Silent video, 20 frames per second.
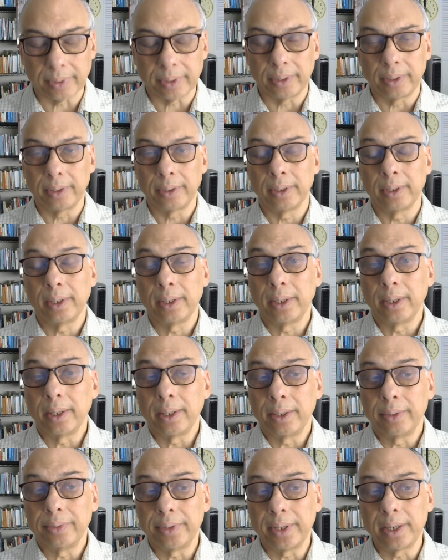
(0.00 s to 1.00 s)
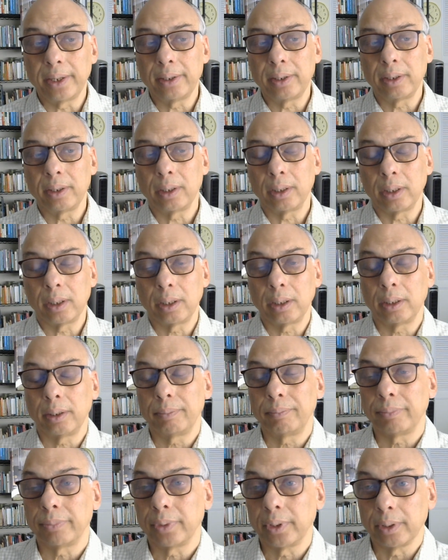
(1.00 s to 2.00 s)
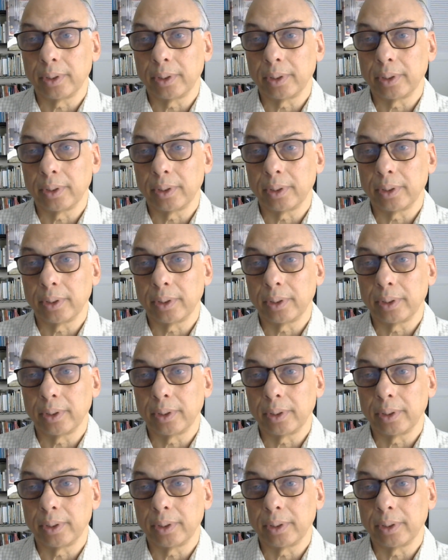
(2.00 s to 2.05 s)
Okay, then um,